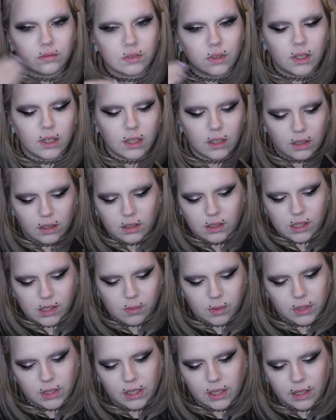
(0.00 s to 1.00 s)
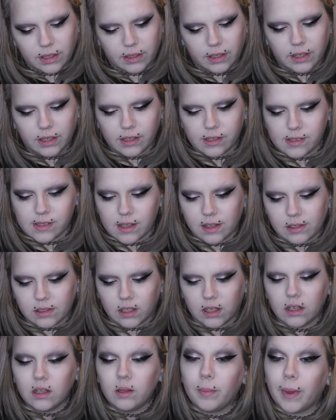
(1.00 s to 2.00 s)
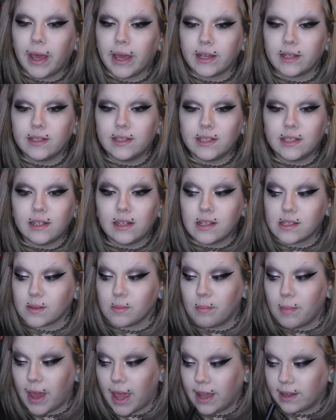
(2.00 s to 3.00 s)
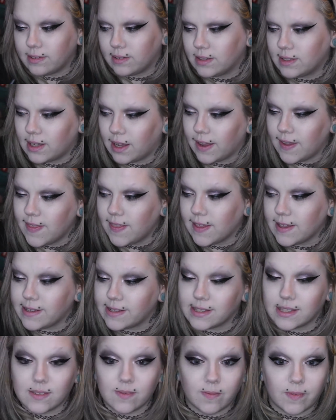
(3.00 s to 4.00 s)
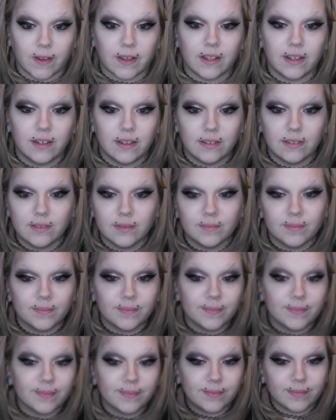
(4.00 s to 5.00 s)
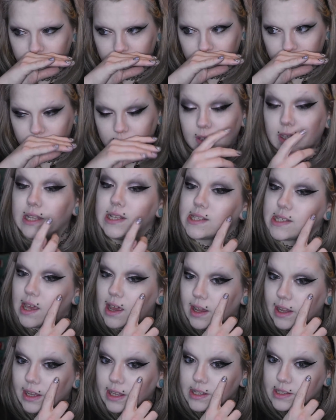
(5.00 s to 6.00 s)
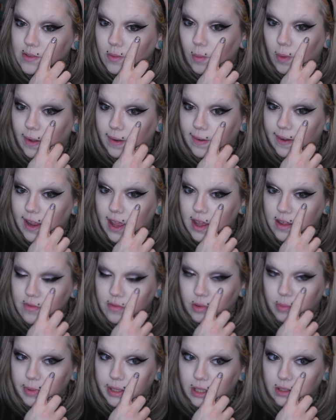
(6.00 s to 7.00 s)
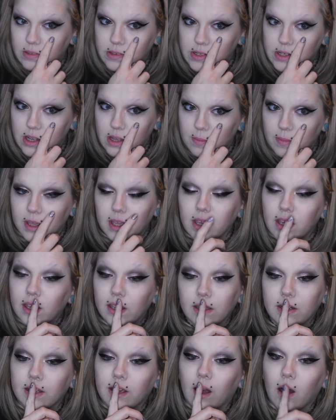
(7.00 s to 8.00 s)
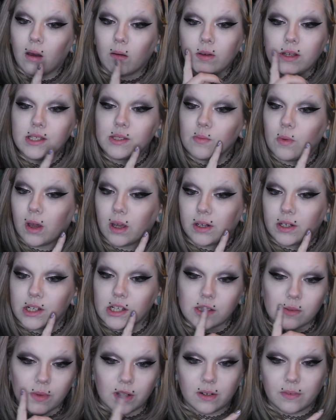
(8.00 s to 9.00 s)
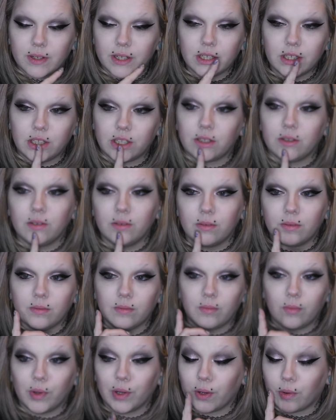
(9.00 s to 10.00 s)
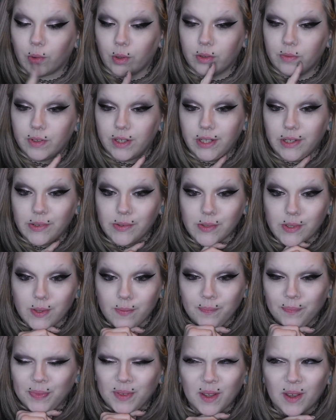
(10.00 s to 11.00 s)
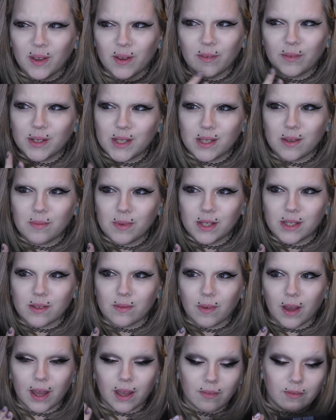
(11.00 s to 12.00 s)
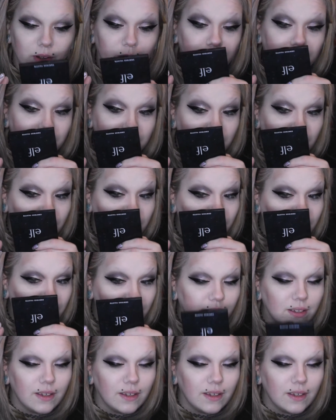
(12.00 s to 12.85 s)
Also, one thing I like is that a lot of the packaging is matte. I think it's fun. This eye is a watery eye for me all the time, and it always waters whenever I do record videos. For some reason why I've noticed that lately.